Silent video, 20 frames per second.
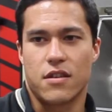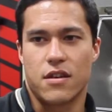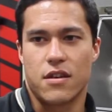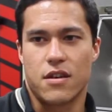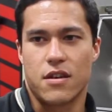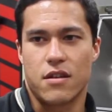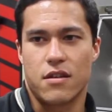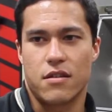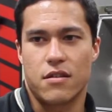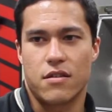
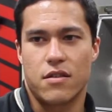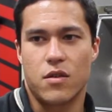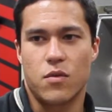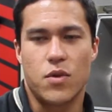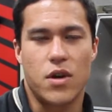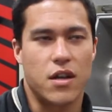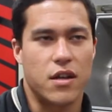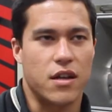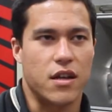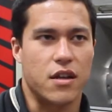the, the
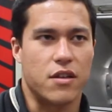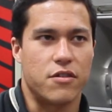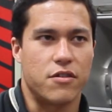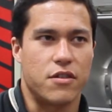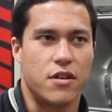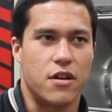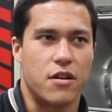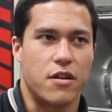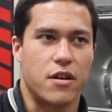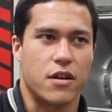welding
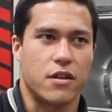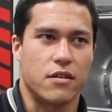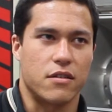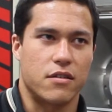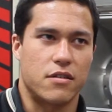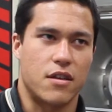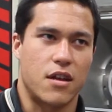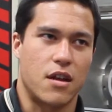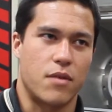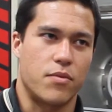engineering
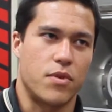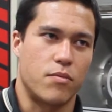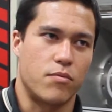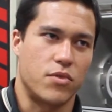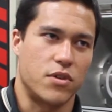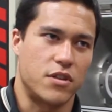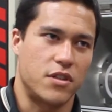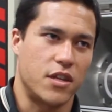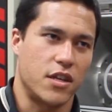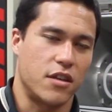setup in
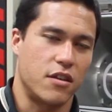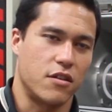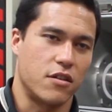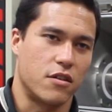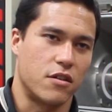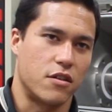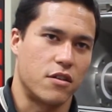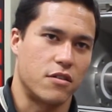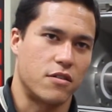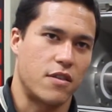
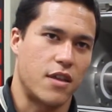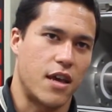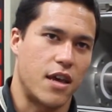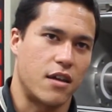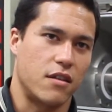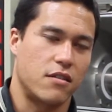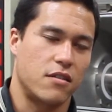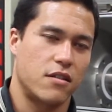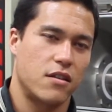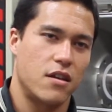particular, is
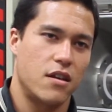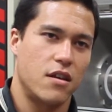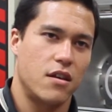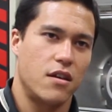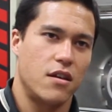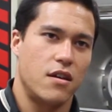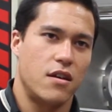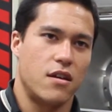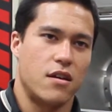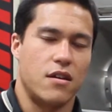that
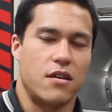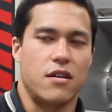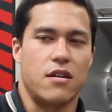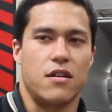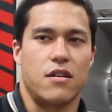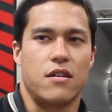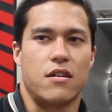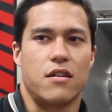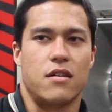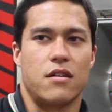
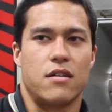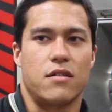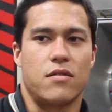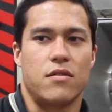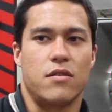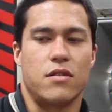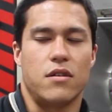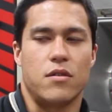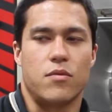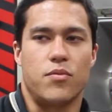
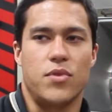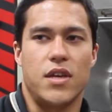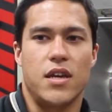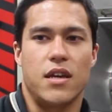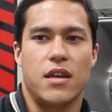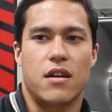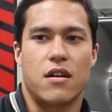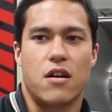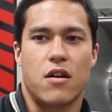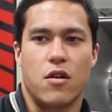uh,
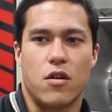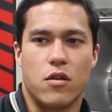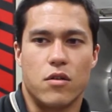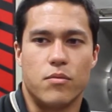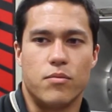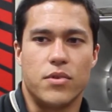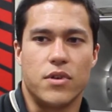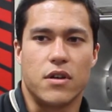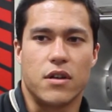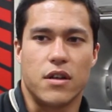being in our
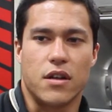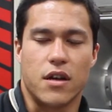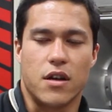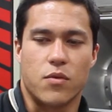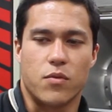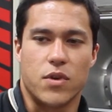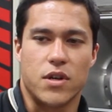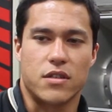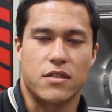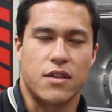own building
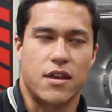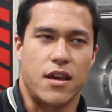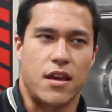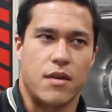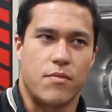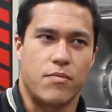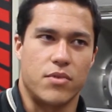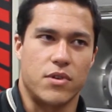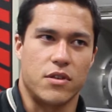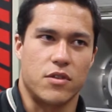on West
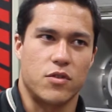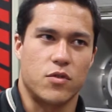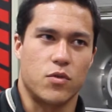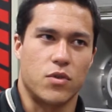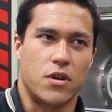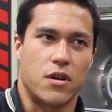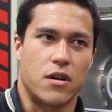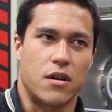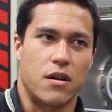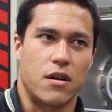Campus
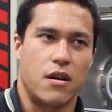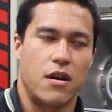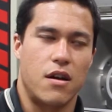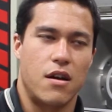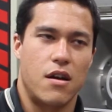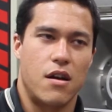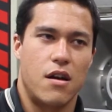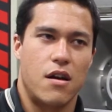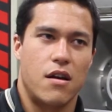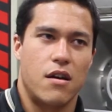where
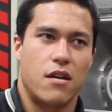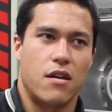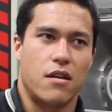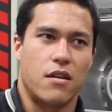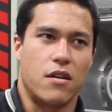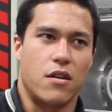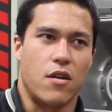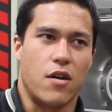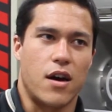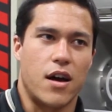you know,